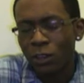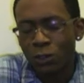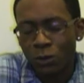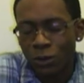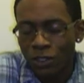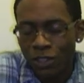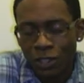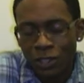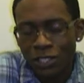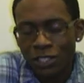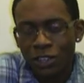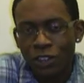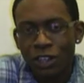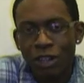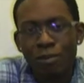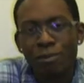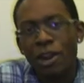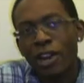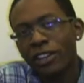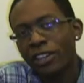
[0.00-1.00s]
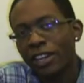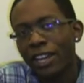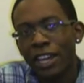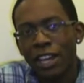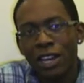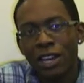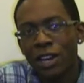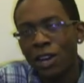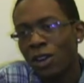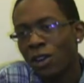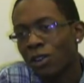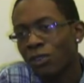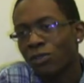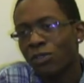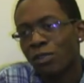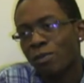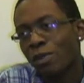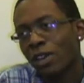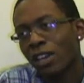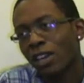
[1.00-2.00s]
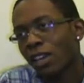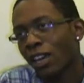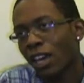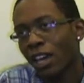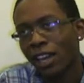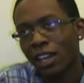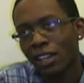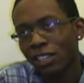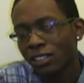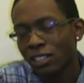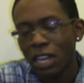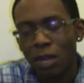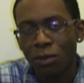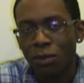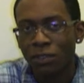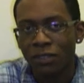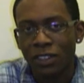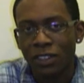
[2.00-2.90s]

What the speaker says: one of those you're gonna burn in hell for being gay type of